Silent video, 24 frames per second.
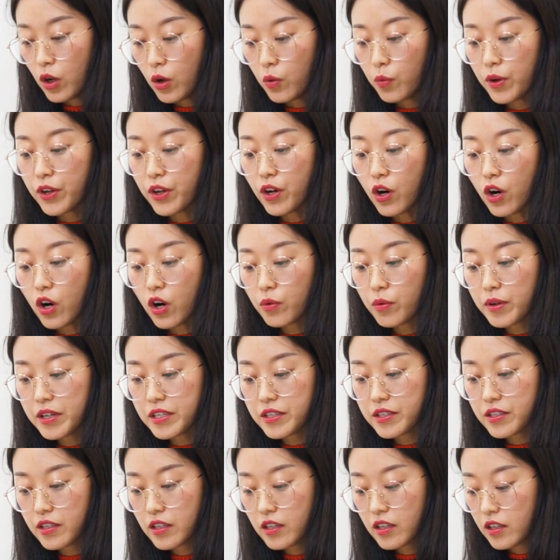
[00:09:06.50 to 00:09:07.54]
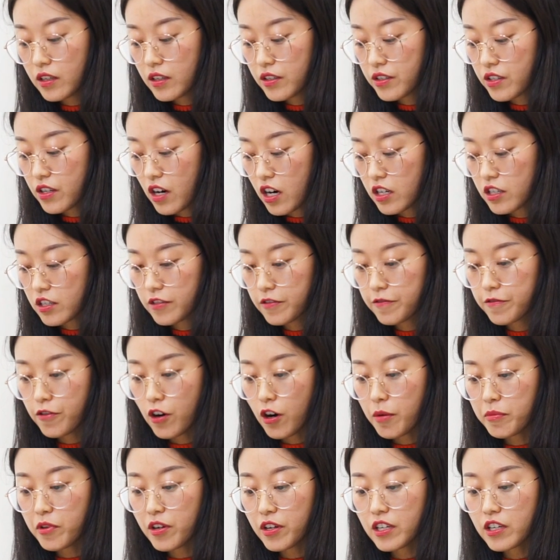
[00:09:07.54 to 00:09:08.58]
we always starting
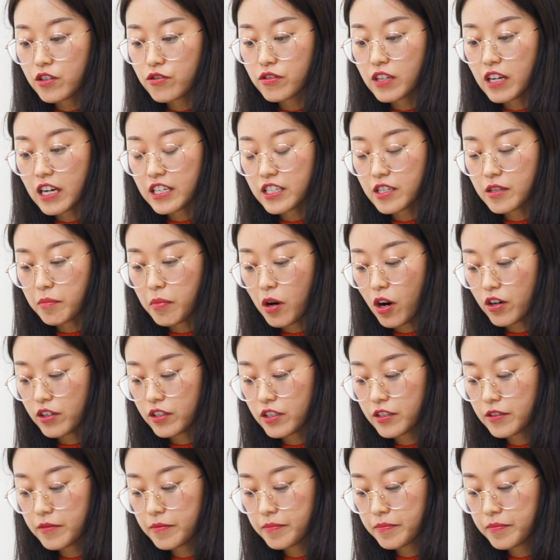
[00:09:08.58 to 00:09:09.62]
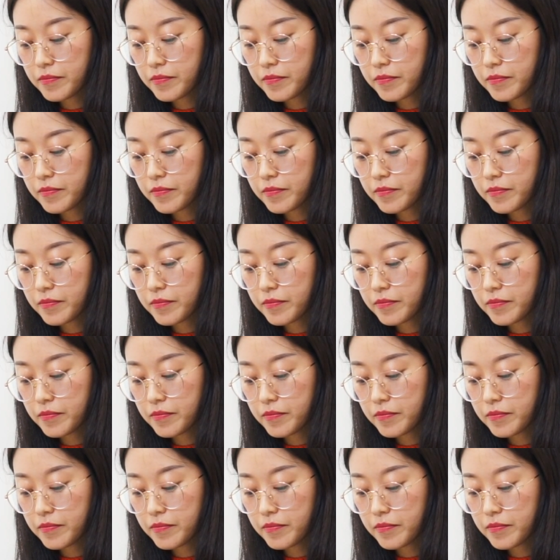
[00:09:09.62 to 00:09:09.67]
from your introduction part.